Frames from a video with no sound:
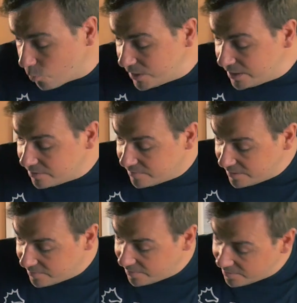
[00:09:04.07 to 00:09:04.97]
we
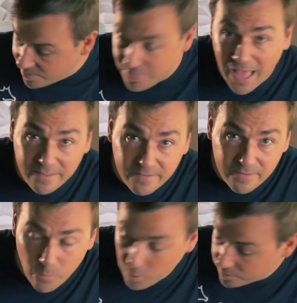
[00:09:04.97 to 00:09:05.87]
did that.
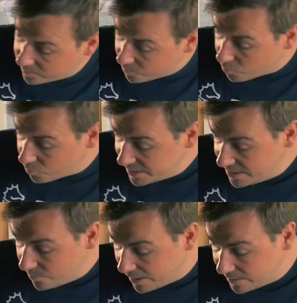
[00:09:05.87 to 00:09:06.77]
Worked
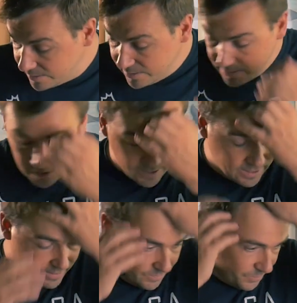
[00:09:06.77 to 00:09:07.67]
really well.
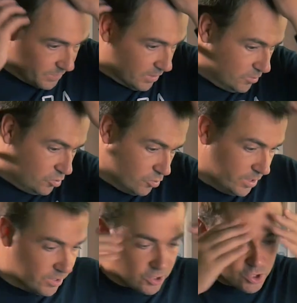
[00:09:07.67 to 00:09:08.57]

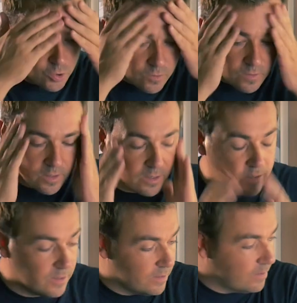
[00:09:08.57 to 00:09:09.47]
During the shoot,
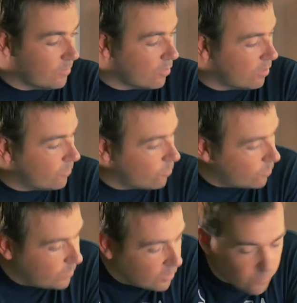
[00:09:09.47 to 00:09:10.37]

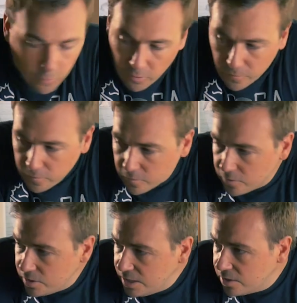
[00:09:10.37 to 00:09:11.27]
we of course
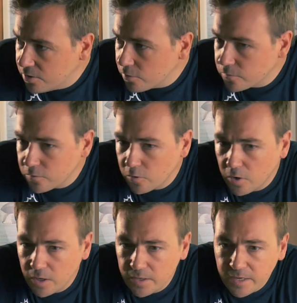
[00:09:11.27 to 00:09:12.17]
needed
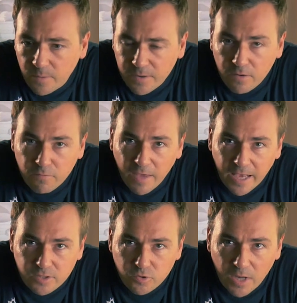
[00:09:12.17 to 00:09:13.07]
also a little bit of
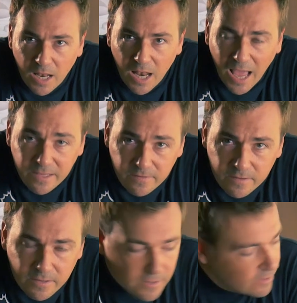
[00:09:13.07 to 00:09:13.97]
extra light.
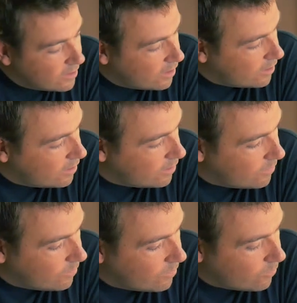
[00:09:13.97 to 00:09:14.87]

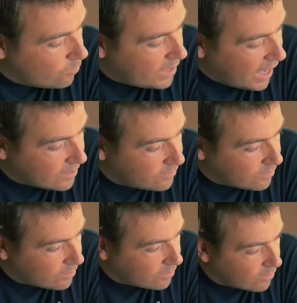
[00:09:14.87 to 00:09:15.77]
We had
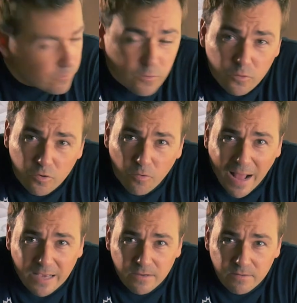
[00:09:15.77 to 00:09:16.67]
a few
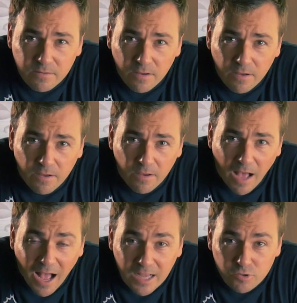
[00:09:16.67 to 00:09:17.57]
Kraken
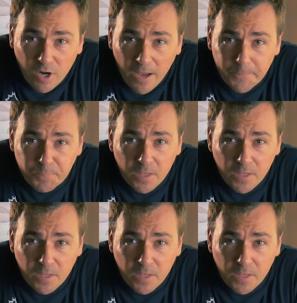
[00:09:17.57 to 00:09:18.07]
Hydra